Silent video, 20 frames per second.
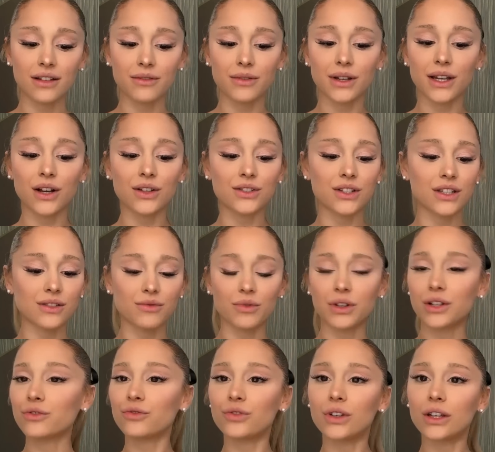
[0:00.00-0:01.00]
that we all just
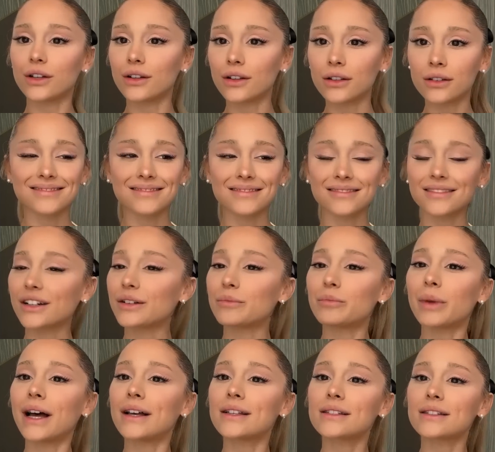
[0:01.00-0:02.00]
want to feel our
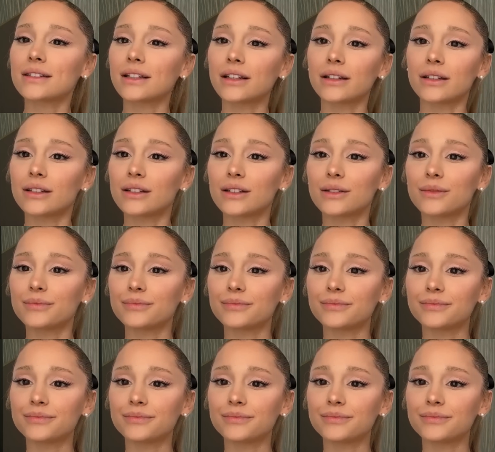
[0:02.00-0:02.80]
best and